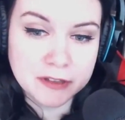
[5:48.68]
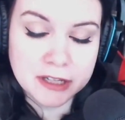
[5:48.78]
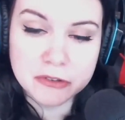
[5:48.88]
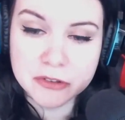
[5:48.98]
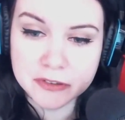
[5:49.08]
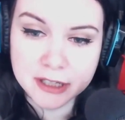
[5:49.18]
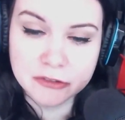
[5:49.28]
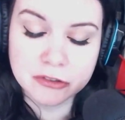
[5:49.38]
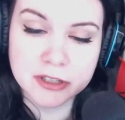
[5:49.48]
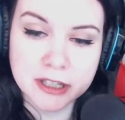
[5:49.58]
an inju-
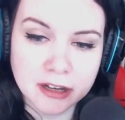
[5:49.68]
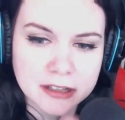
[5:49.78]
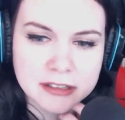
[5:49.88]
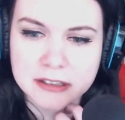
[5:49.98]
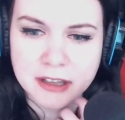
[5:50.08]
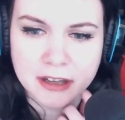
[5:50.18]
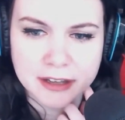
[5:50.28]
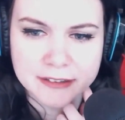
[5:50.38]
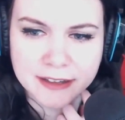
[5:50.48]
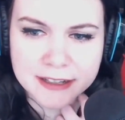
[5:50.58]
injury on
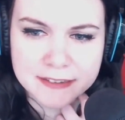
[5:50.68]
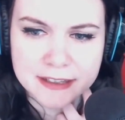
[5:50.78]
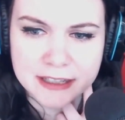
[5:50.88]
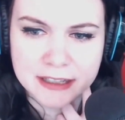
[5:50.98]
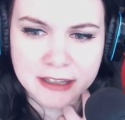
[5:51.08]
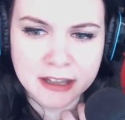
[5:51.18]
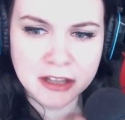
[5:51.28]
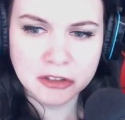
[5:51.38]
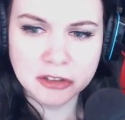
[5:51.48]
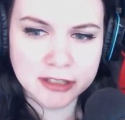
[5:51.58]
uh, Dynasty.
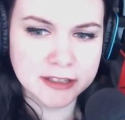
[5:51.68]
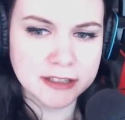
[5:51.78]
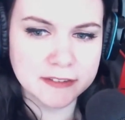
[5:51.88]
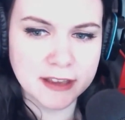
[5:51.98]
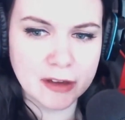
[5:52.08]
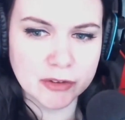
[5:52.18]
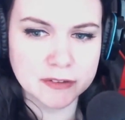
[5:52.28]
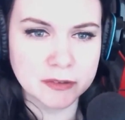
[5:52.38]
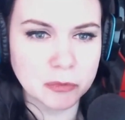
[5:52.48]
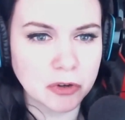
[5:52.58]
London's
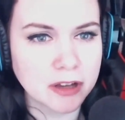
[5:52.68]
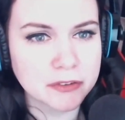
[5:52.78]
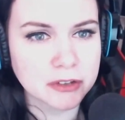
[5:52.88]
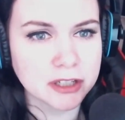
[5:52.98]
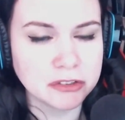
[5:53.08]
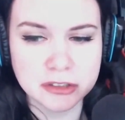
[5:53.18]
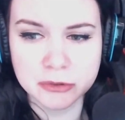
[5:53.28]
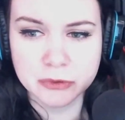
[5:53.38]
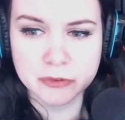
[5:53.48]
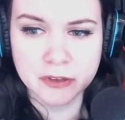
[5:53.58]
having some roster
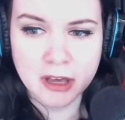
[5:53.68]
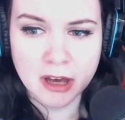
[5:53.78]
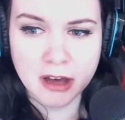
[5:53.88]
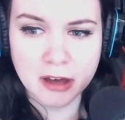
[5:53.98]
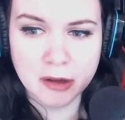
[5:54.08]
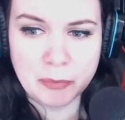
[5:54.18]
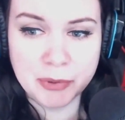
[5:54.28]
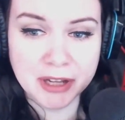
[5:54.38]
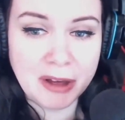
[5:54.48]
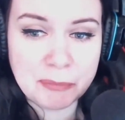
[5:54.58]
issues, uh,
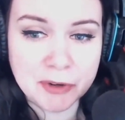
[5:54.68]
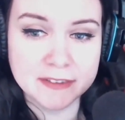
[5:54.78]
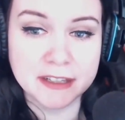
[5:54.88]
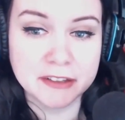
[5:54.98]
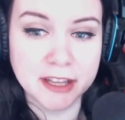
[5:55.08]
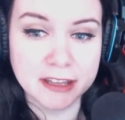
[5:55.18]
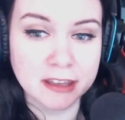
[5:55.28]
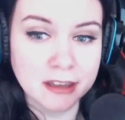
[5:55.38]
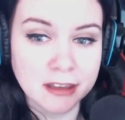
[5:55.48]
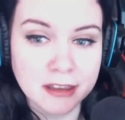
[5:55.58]
but Uprising,
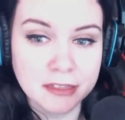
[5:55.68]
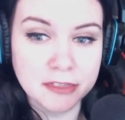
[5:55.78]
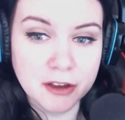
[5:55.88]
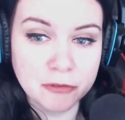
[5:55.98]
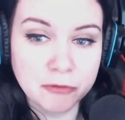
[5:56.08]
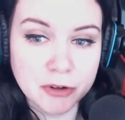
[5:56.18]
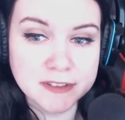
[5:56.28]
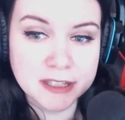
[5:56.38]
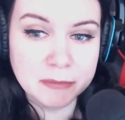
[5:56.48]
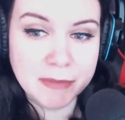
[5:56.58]
like, their
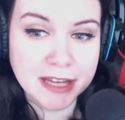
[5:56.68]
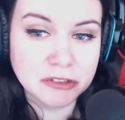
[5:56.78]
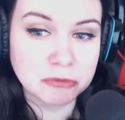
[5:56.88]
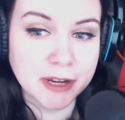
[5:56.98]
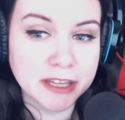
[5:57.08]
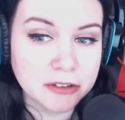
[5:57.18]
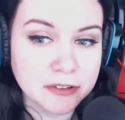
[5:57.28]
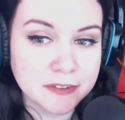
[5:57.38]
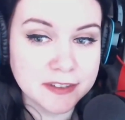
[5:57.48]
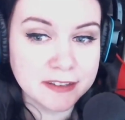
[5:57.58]
14 match
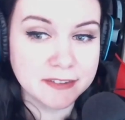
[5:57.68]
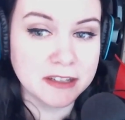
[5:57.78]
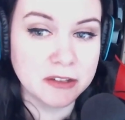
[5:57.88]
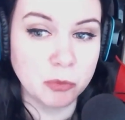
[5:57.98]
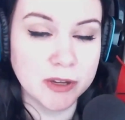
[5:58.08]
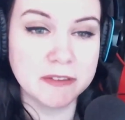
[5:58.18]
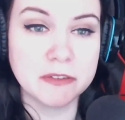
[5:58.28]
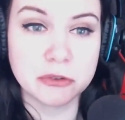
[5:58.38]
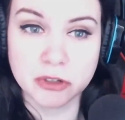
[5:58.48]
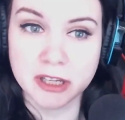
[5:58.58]
regular season win
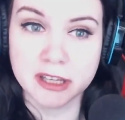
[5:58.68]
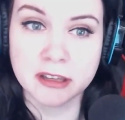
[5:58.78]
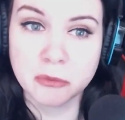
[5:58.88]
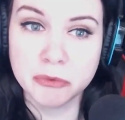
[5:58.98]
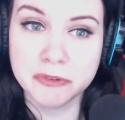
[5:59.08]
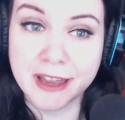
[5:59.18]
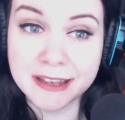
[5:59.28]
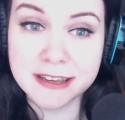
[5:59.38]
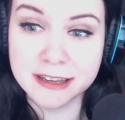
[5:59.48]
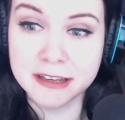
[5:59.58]
streak was
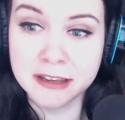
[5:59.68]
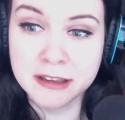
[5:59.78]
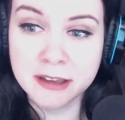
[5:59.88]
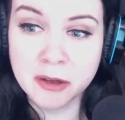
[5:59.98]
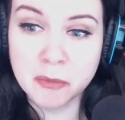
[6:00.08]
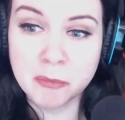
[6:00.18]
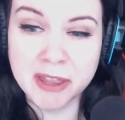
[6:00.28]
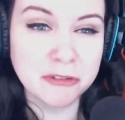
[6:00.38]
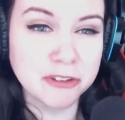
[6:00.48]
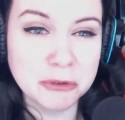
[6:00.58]
ended
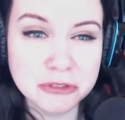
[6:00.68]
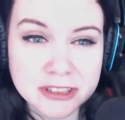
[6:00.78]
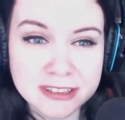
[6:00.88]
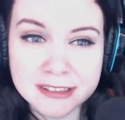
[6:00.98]
by the Fusion.